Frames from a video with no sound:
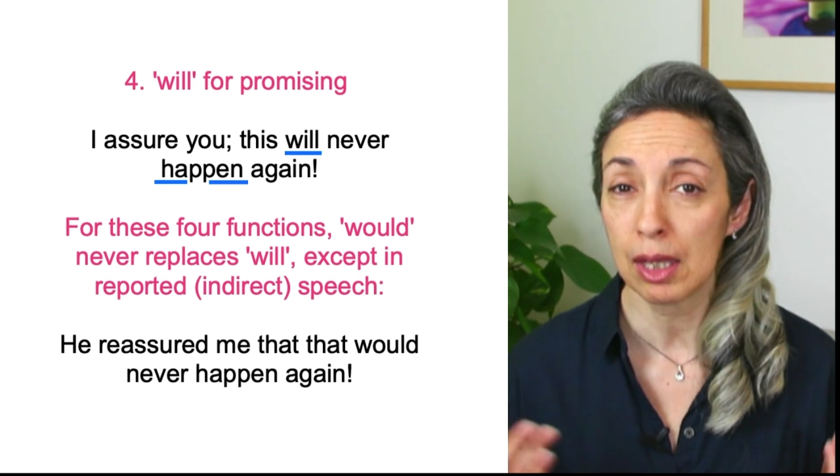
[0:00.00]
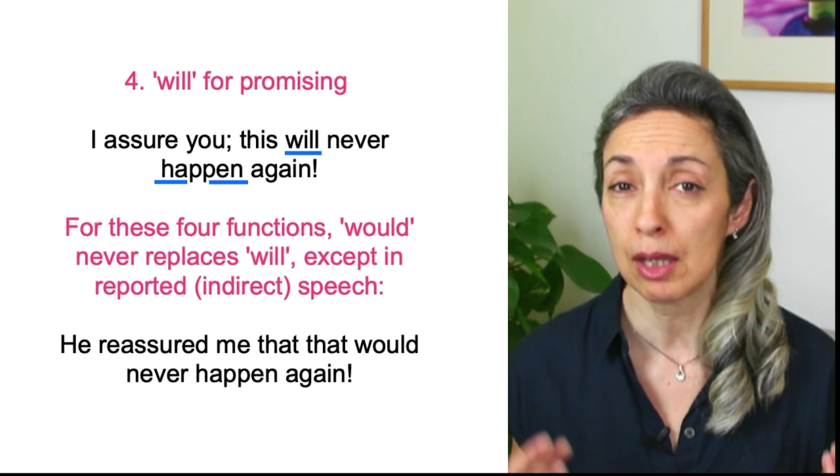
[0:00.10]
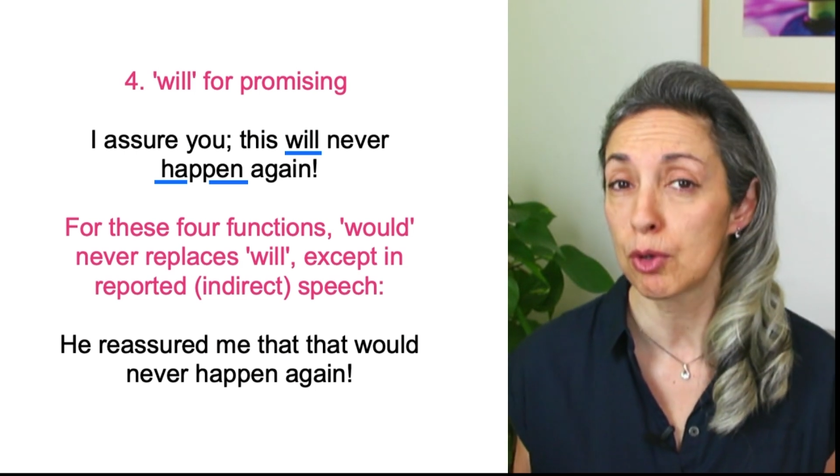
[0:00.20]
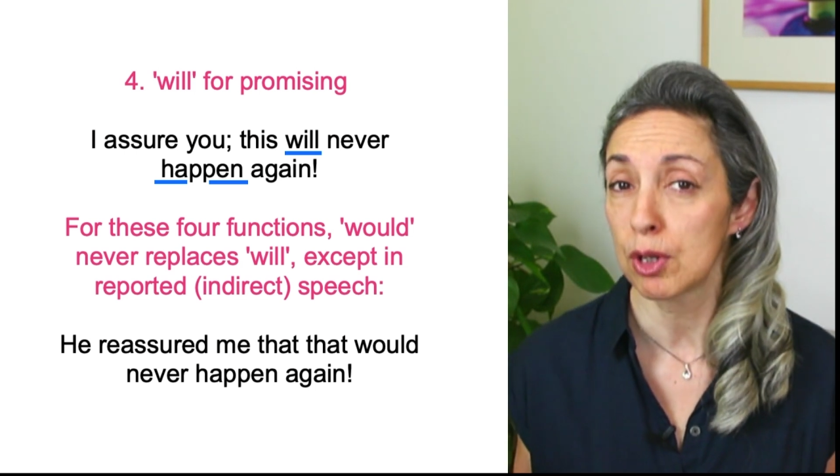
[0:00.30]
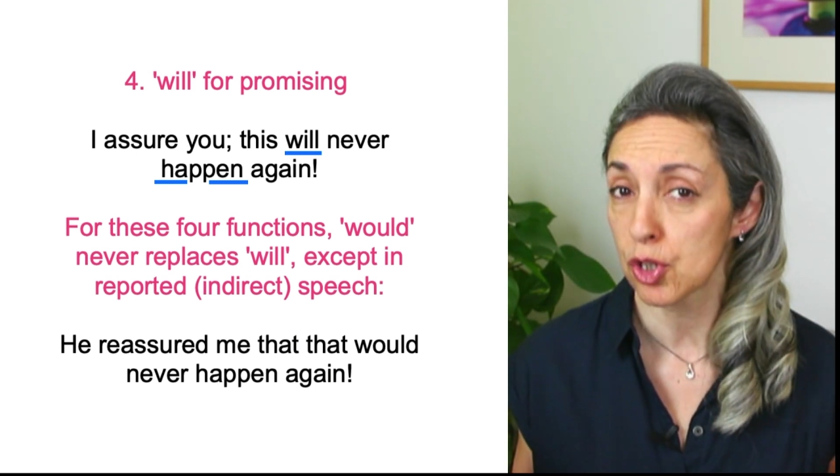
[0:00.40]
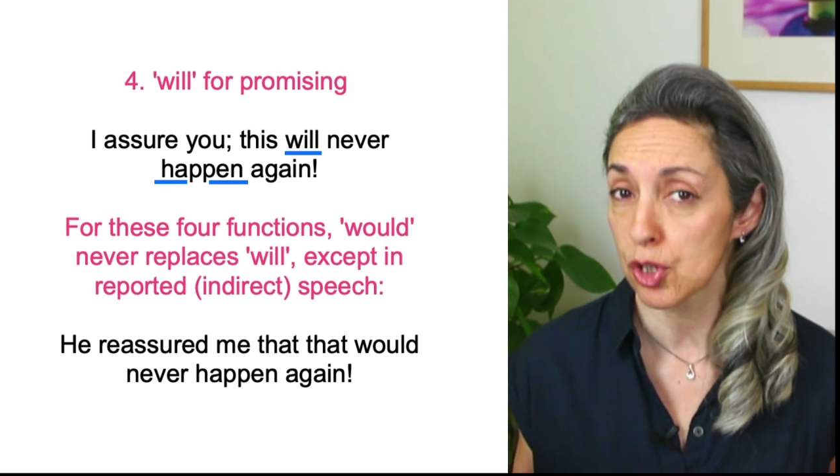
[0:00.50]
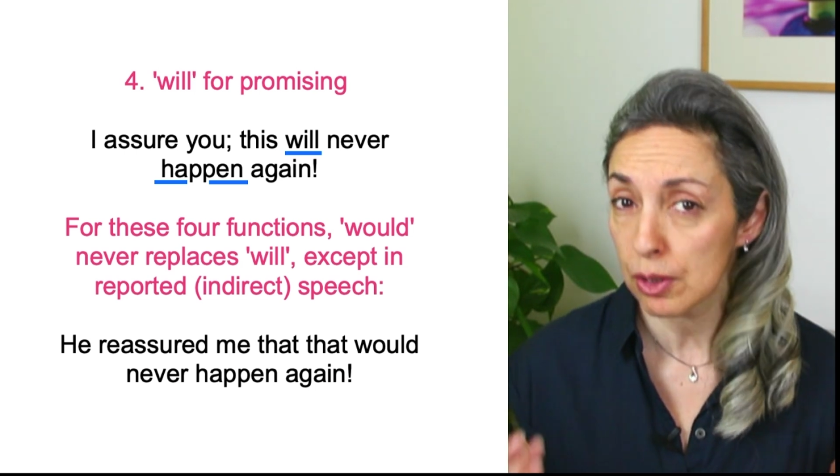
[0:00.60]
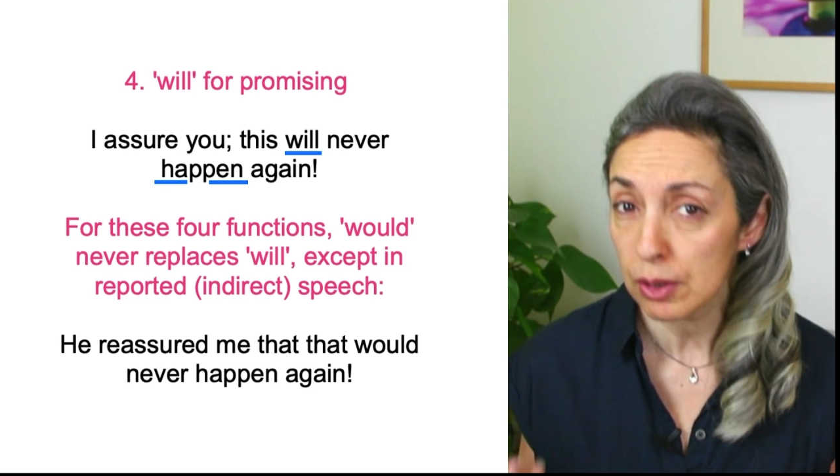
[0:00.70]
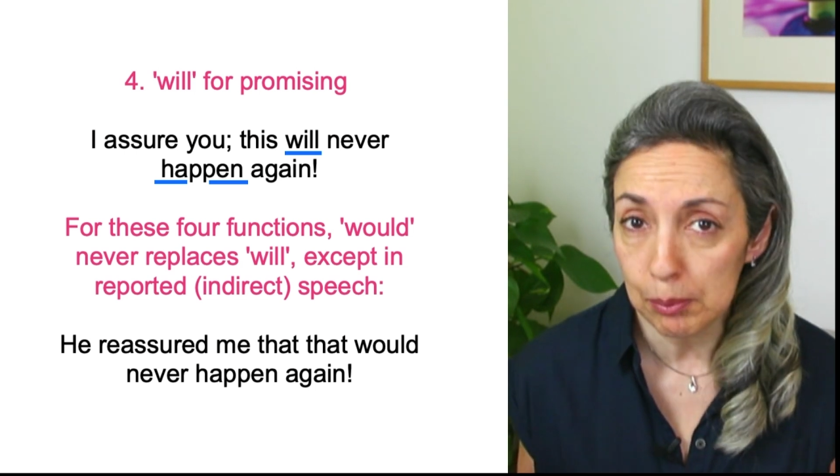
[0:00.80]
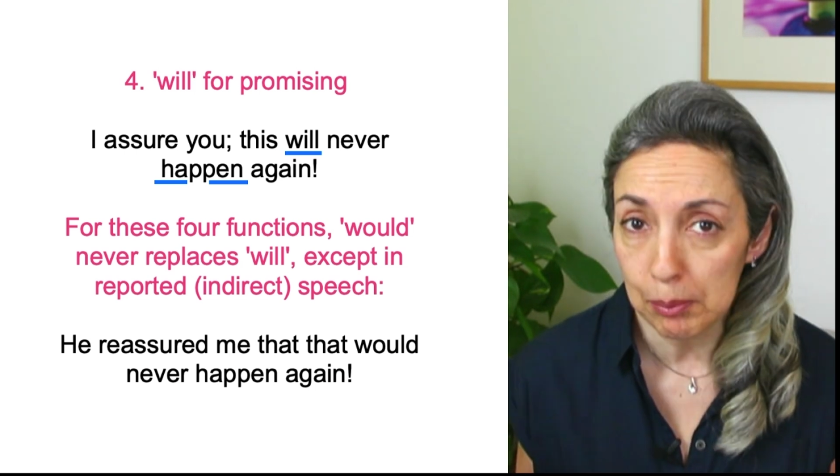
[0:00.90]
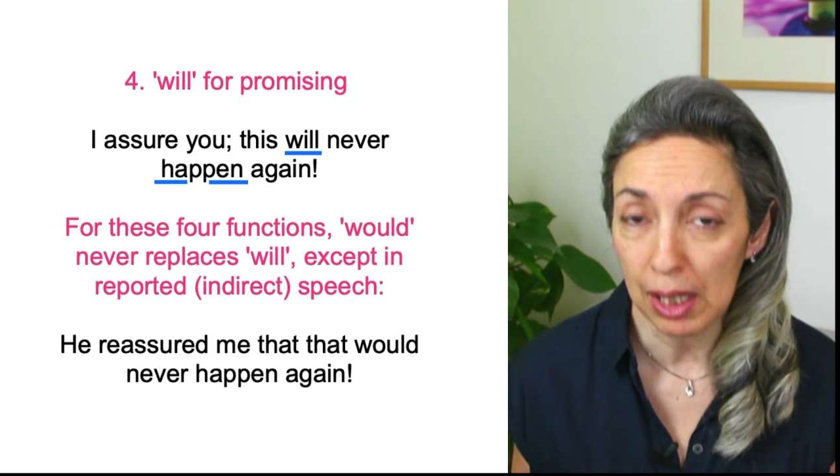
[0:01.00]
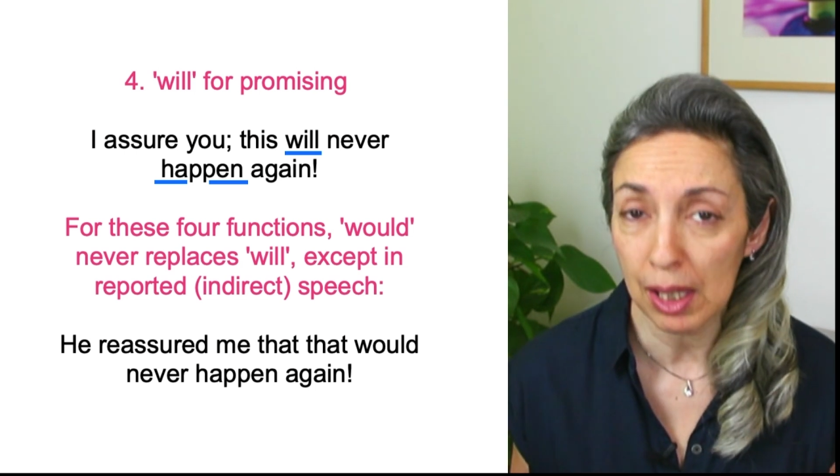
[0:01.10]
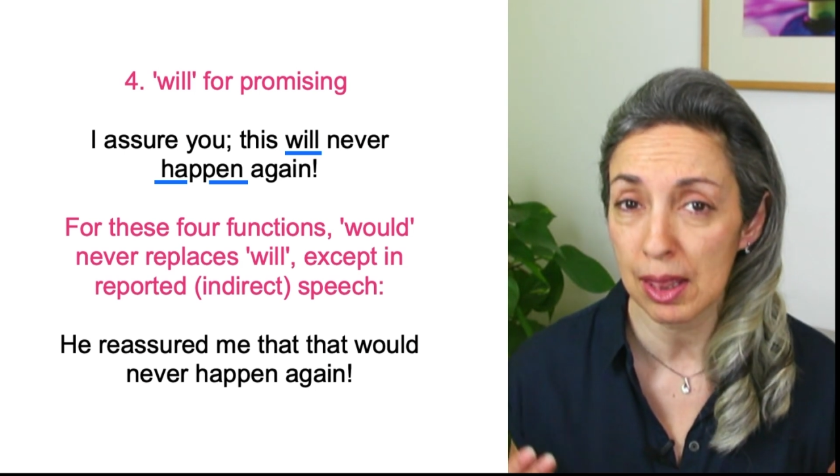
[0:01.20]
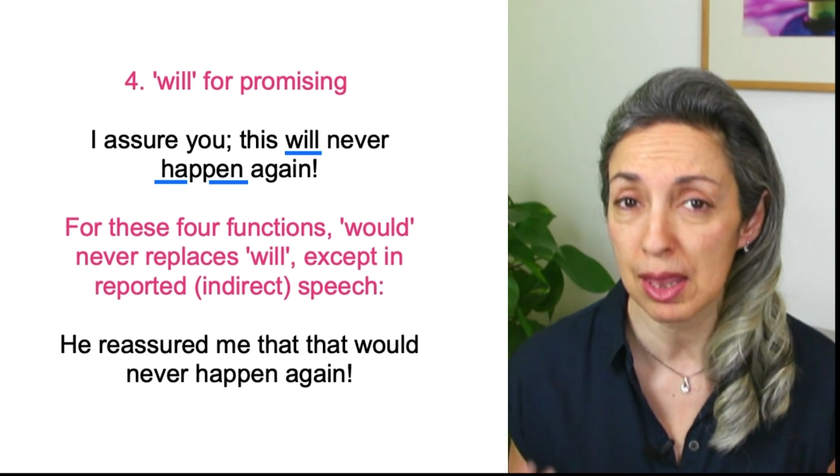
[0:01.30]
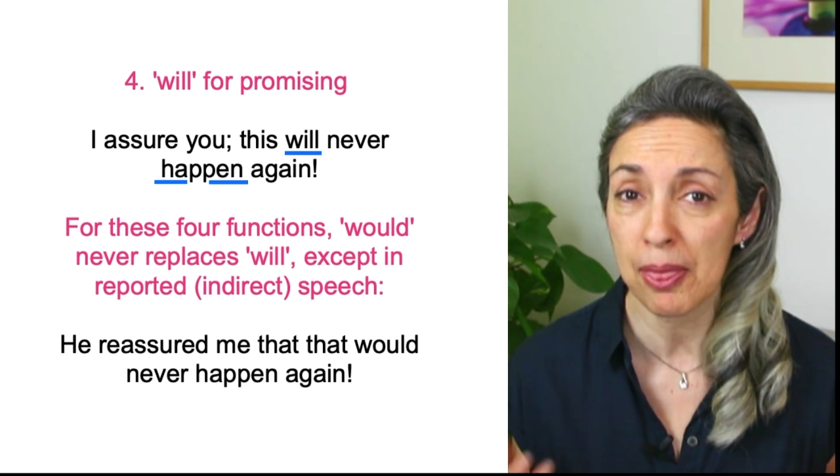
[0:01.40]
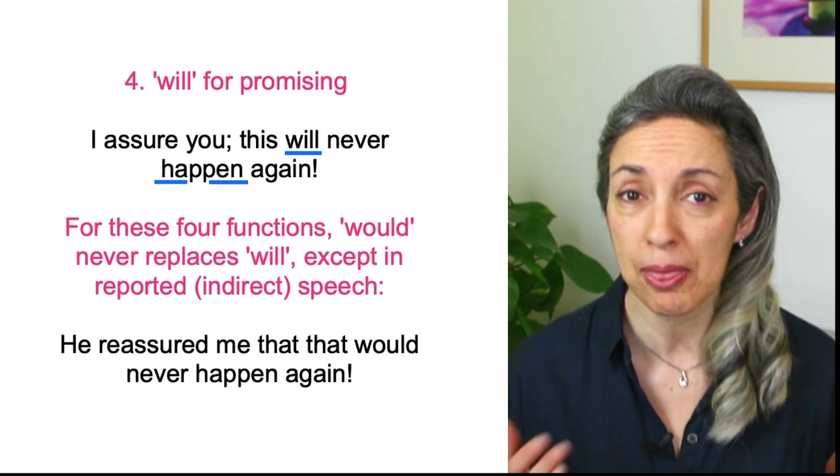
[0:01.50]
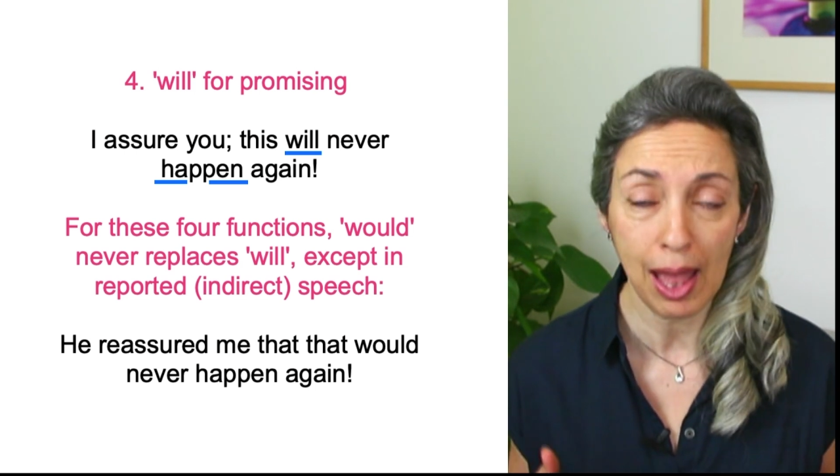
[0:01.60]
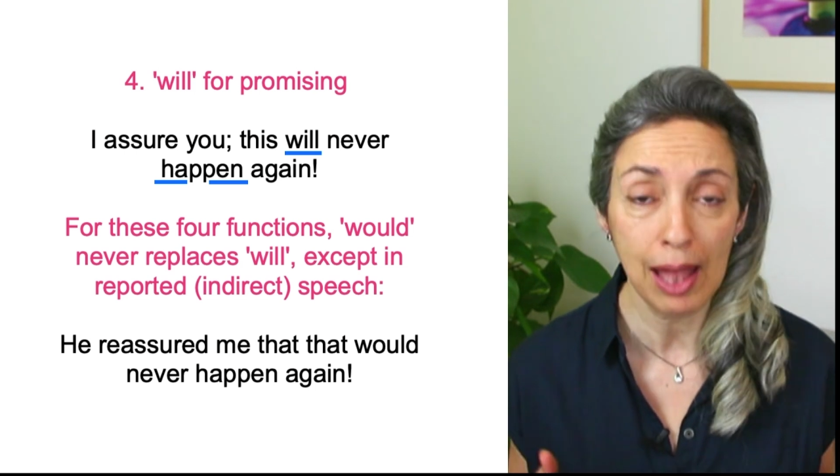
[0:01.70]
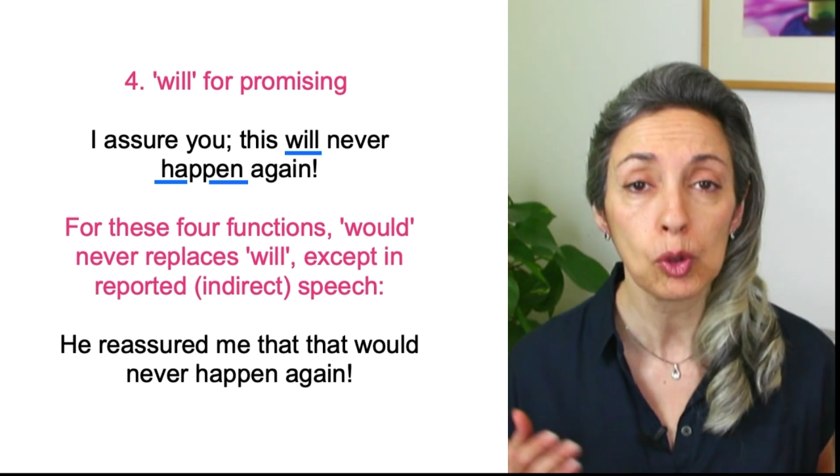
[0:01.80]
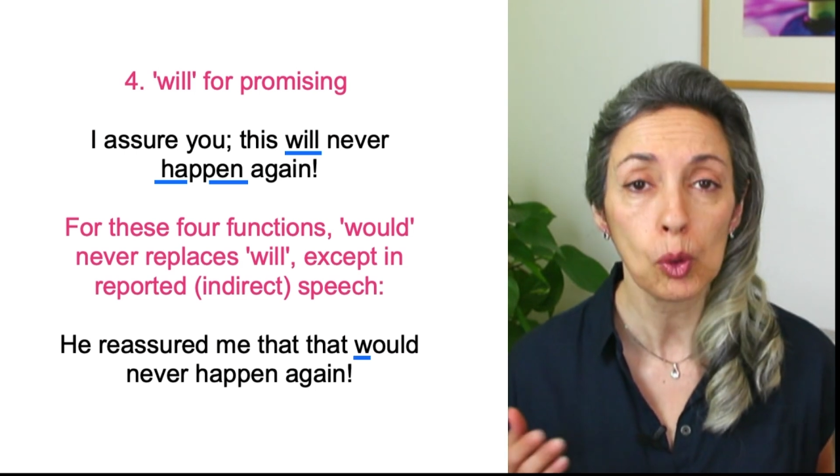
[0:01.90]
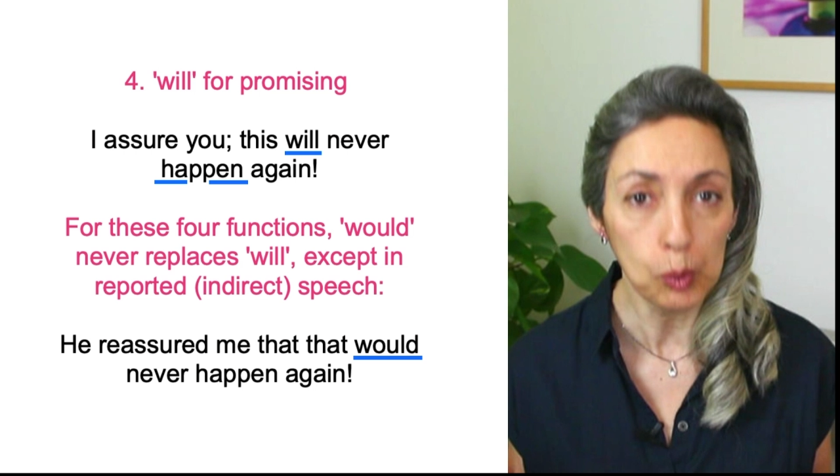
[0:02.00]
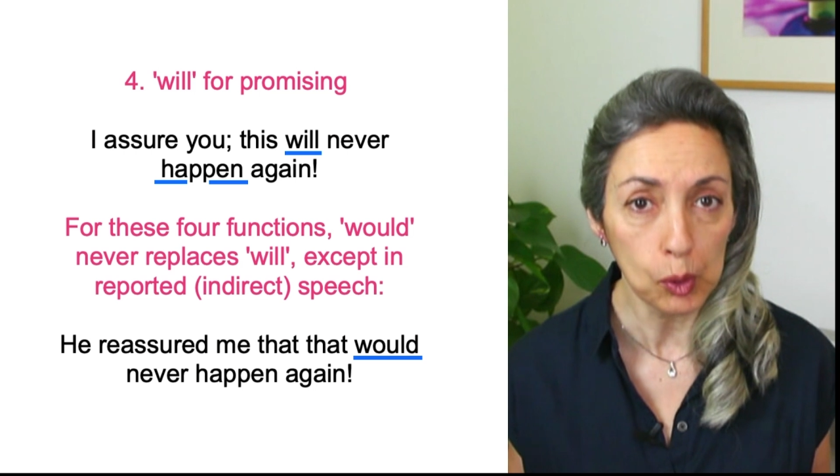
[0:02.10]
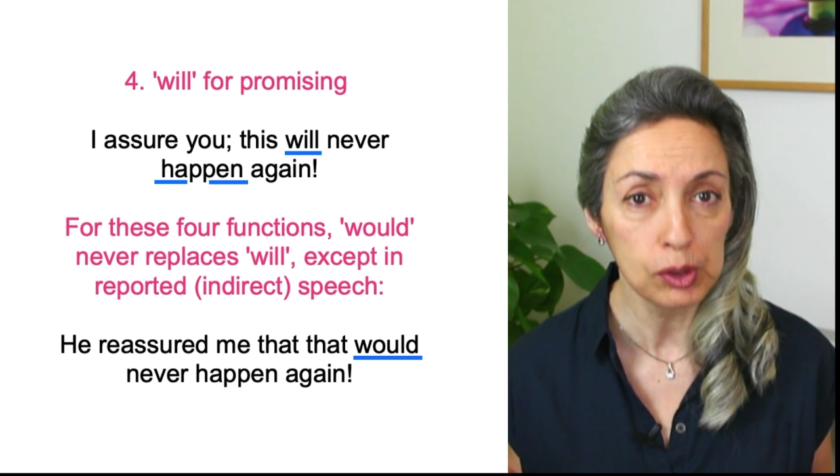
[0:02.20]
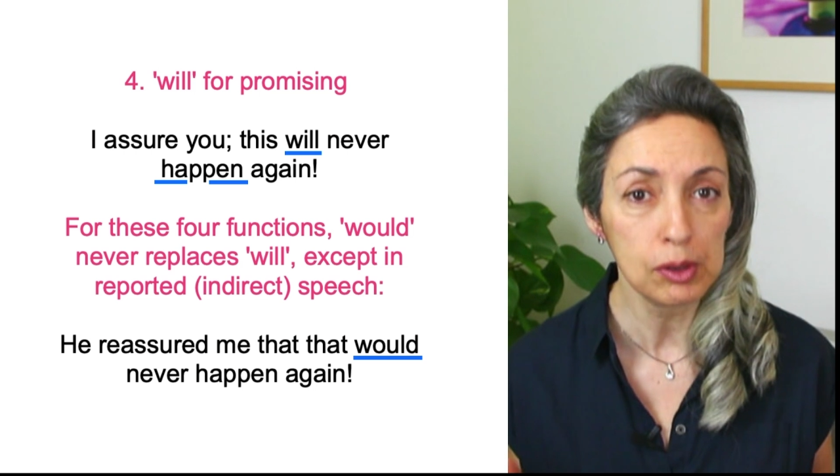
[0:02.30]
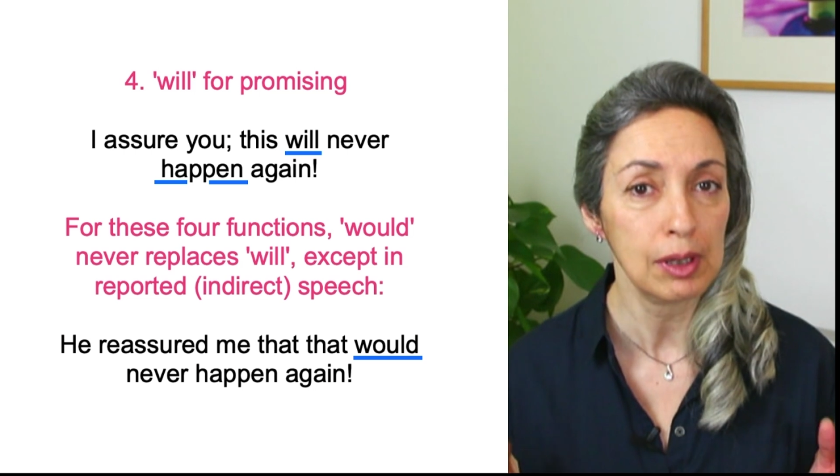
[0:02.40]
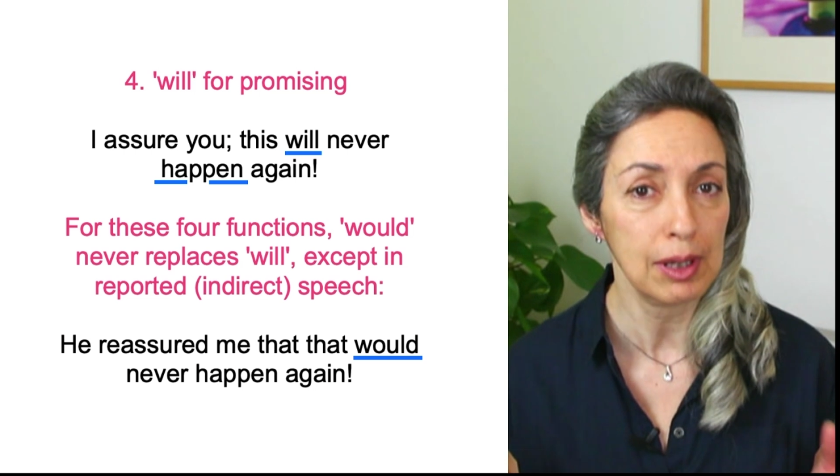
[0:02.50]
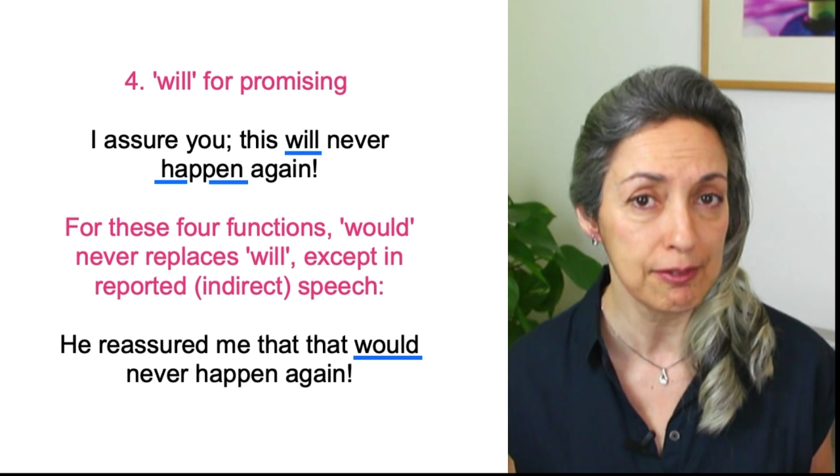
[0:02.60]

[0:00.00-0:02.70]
he reassured me that that would